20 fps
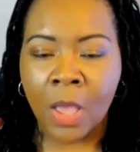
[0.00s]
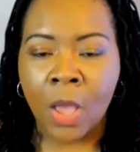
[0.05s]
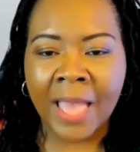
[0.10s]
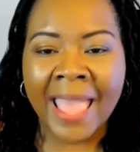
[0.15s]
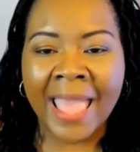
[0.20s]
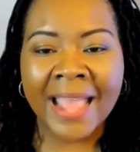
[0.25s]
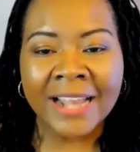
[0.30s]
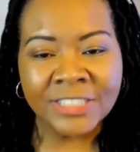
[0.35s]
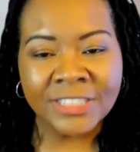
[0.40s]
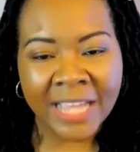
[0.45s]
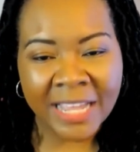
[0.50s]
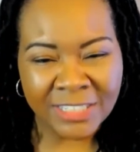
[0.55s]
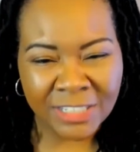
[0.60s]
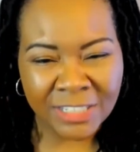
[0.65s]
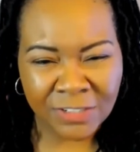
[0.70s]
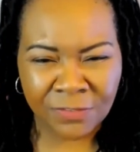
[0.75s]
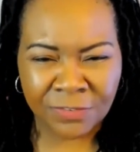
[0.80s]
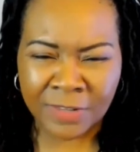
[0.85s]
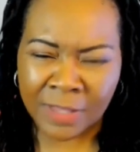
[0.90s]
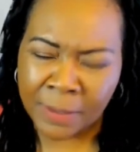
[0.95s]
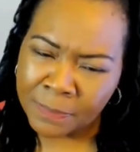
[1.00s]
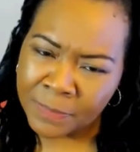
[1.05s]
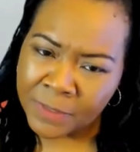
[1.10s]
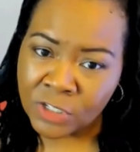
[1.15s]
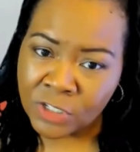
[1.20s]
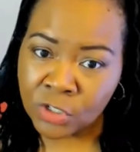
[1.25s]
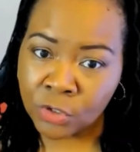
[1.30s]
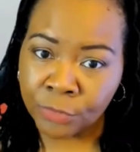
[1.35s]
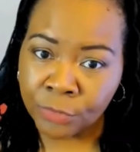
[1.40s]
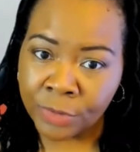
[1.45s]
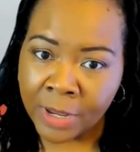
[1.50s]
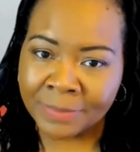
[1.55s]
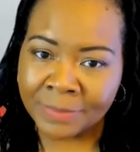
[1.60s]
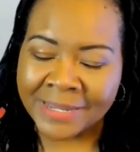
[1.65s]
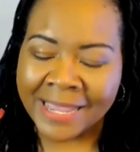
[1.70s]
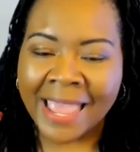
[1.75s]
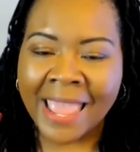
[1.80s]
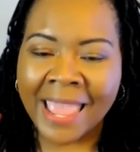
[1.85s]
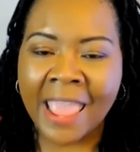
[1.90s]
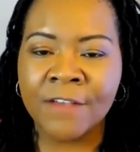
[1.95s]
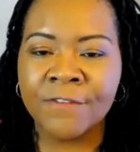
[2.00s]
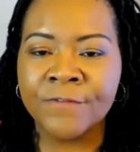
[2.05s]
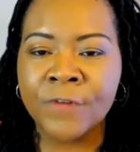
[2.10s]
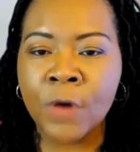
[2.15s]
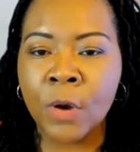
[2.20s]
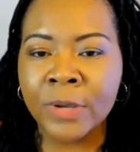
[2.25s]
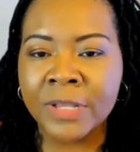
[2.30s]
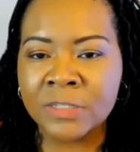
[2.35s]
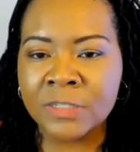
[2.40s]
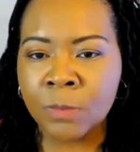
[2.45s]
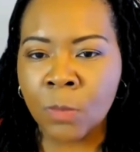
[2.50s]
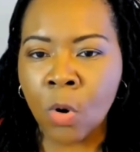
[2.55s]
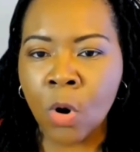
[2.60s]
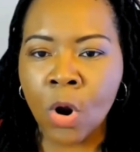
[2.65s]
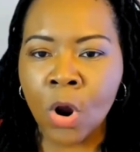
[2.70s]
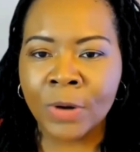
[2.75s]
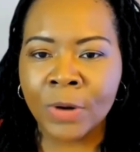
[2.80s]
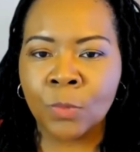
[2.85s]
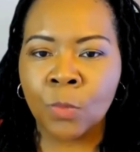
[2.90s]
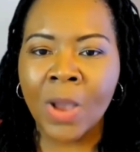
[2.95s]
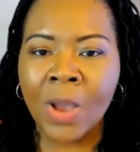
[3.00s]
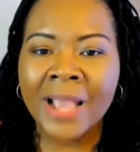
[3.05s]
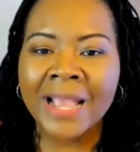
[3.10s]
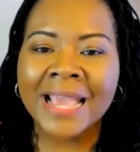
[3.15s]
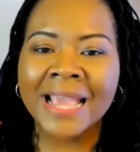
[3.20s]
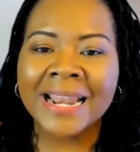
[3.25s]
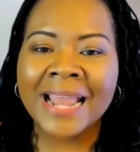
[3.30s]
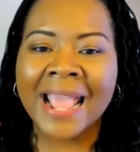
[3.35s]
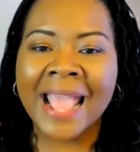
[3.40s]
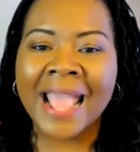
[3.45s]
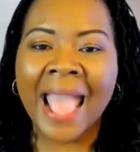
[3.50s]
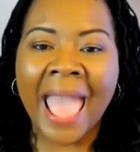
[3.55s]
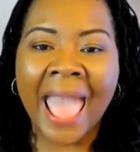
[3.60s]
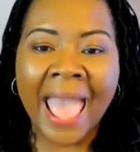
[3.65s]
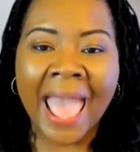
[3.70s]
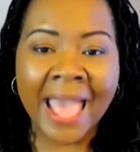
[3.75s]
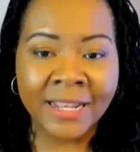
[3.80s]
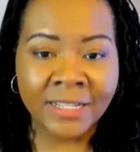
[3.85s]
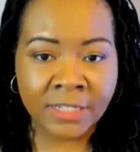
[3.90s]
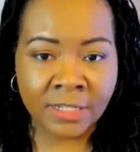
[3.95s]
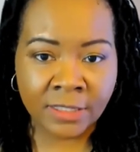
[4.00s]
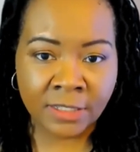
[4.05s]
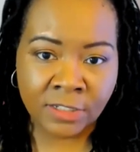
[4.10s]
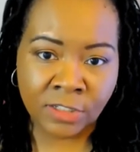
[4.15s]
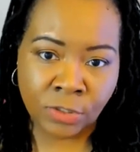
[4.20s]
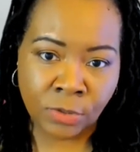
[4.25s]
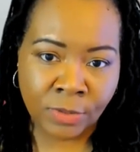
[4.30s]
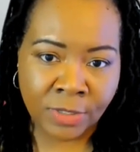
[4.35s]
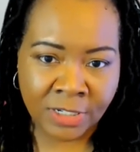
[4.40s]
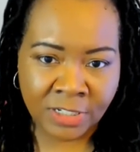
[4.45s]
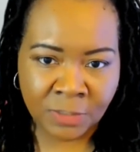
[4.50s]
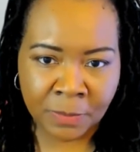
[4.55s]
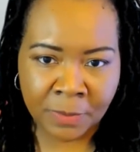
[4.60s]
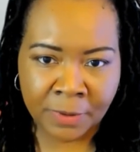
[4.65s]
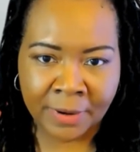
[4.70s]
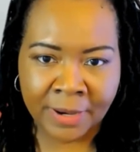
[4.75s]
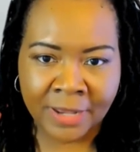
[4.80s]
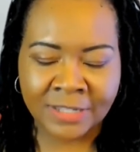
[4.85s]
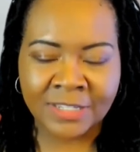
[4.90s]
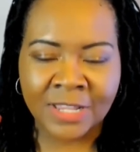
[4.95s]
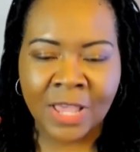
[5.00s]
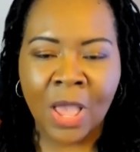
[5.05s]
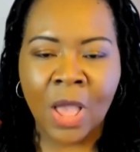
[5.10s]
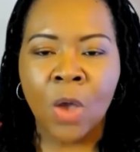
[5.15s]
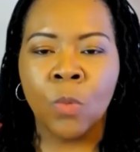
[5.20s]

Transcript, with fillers: I actually had to flip the script and focus more on what can I add to the student experience?